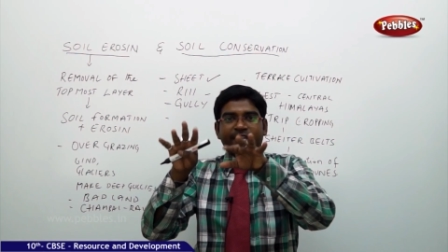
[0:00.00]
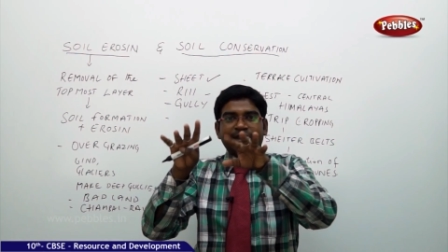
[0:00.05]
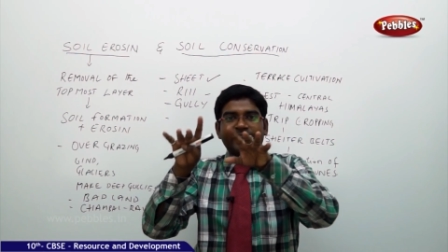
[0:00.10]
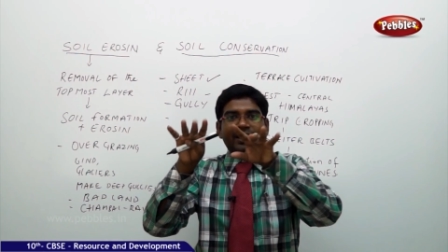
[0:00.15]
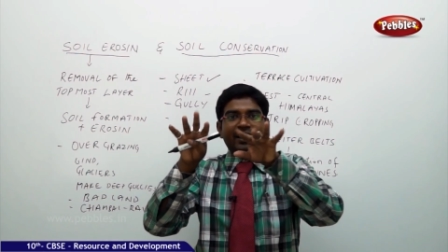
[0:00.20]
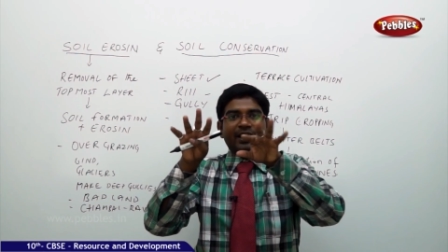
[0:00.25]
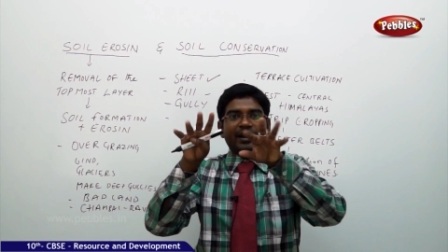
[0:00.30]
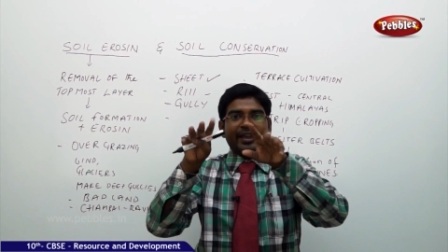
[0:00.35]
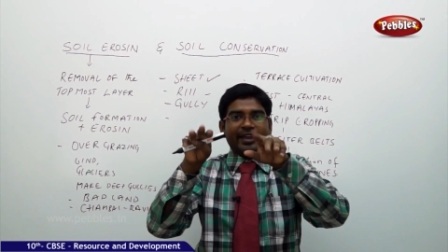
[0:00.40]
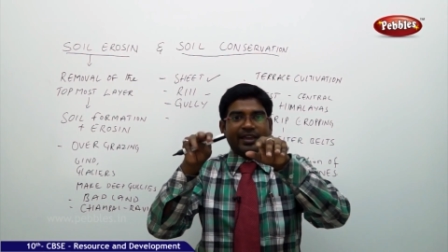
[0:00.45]

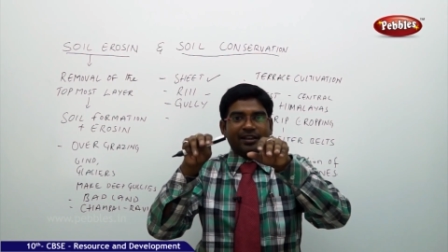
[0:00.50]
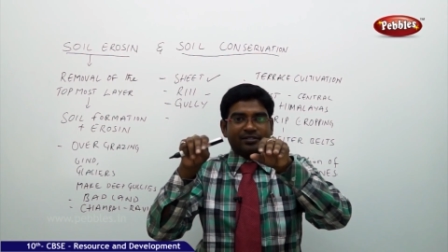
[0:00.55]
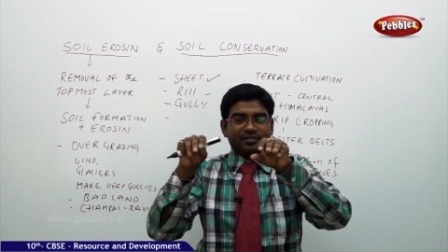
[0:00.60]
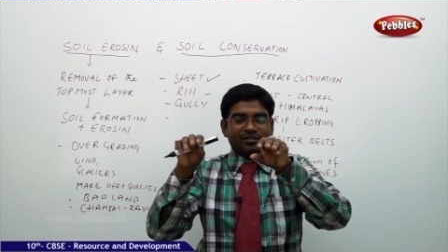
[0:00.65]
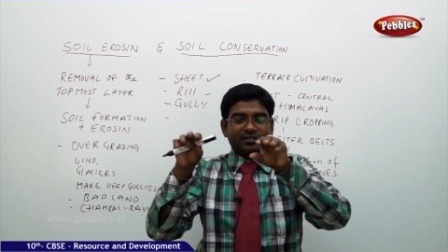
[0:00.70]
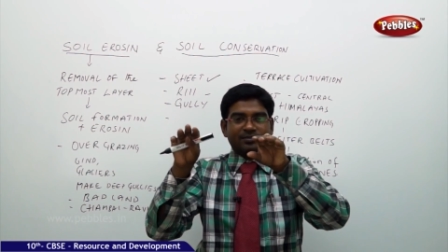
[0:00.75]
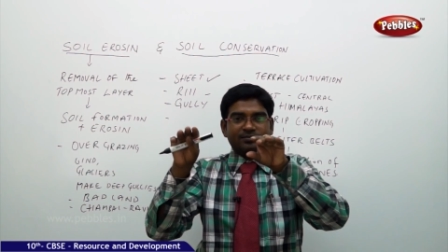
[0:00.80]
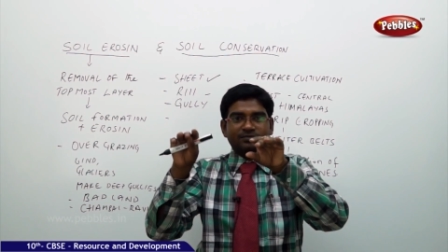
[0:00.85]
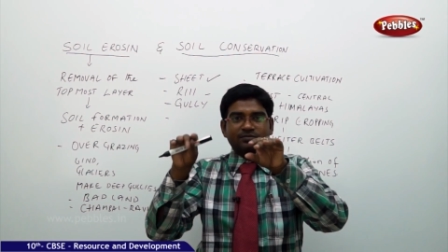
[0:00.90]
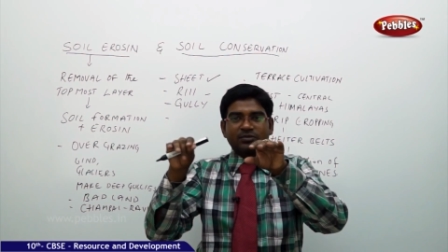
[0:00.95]

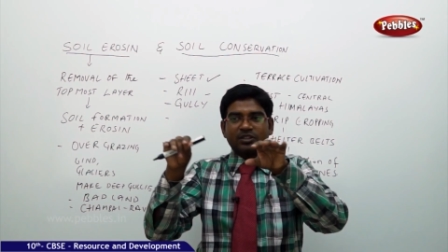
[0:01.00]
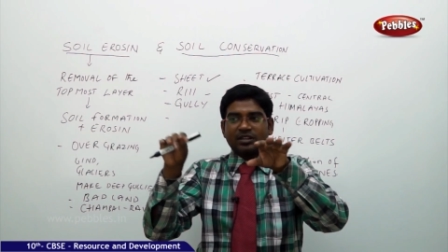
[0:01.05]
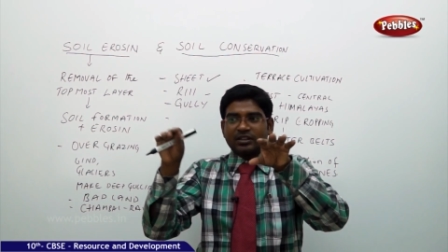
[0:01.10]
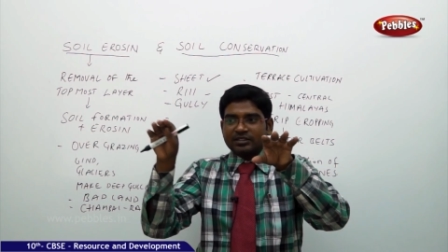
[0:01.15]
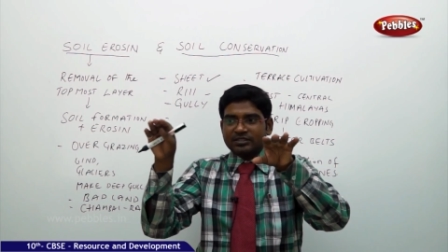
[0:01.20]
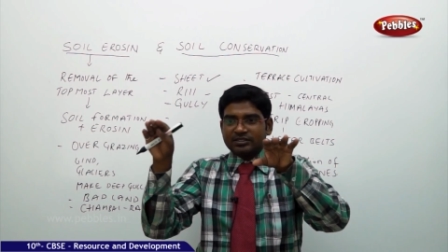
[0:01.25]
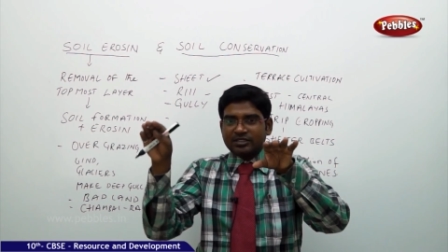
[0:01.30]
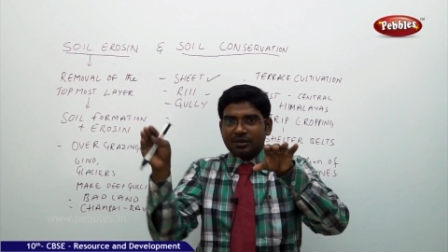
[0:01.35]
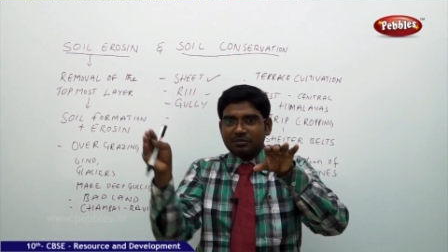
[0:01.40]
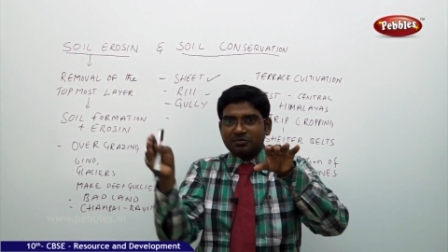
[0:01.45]
fingernails
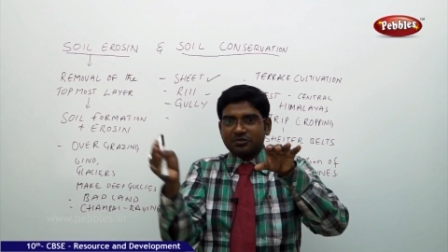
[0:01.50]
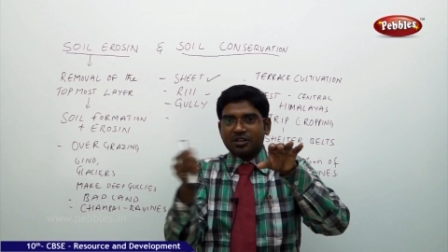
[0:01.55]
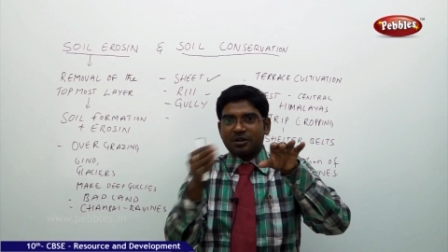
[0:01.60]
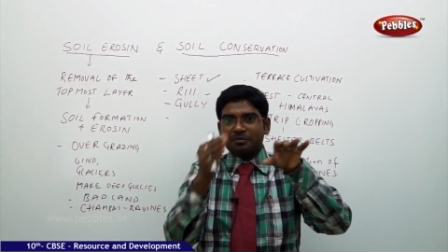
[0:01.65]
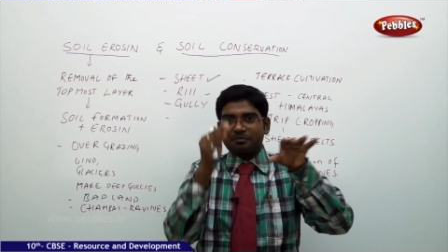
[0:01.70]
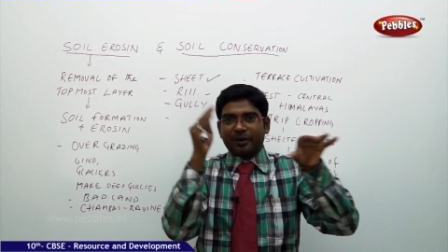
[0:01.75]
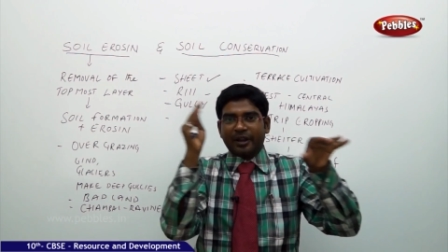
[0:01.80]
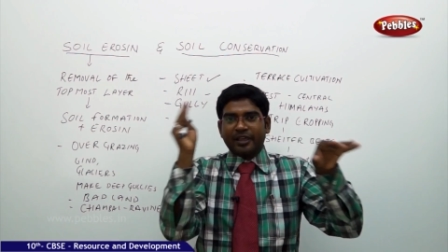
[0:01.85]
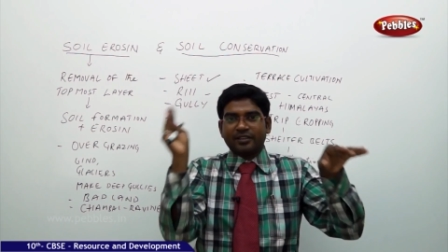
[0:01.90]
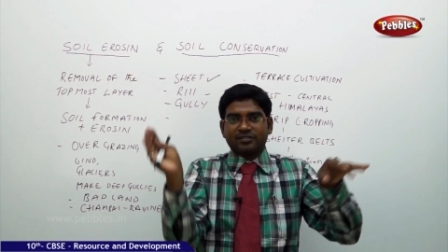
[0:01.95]
some
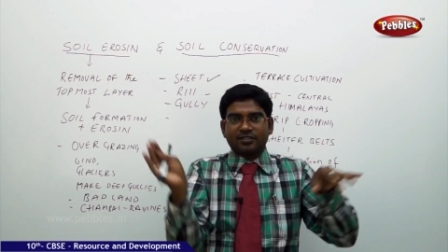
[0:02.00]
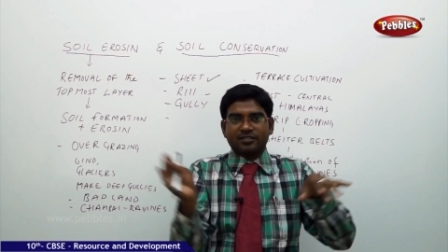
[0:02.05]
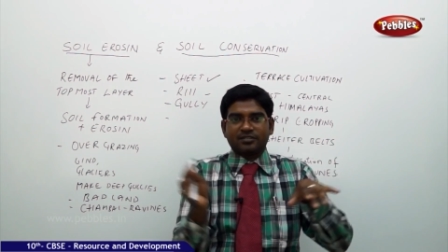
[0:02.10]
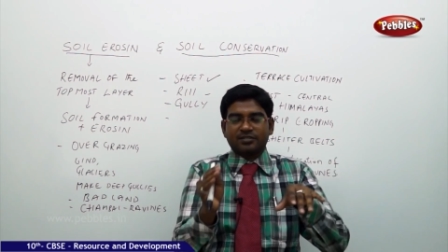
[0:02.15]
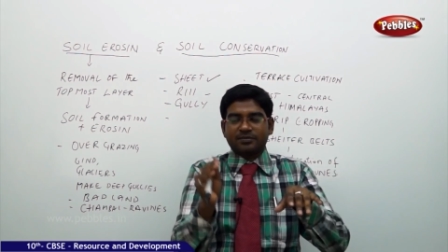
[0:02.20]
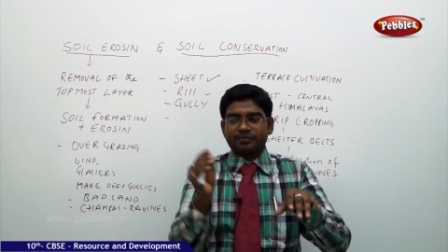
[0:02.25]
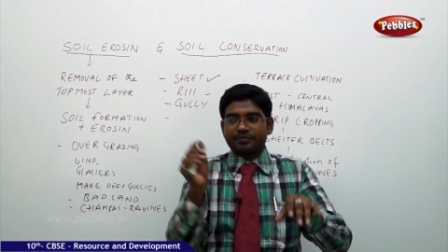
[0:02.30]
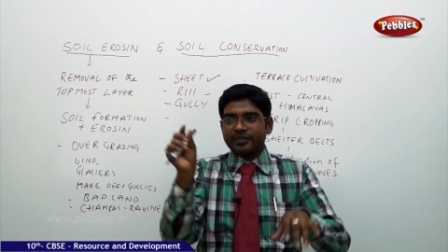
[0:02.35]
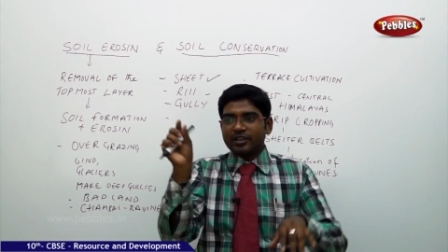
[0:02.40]
some places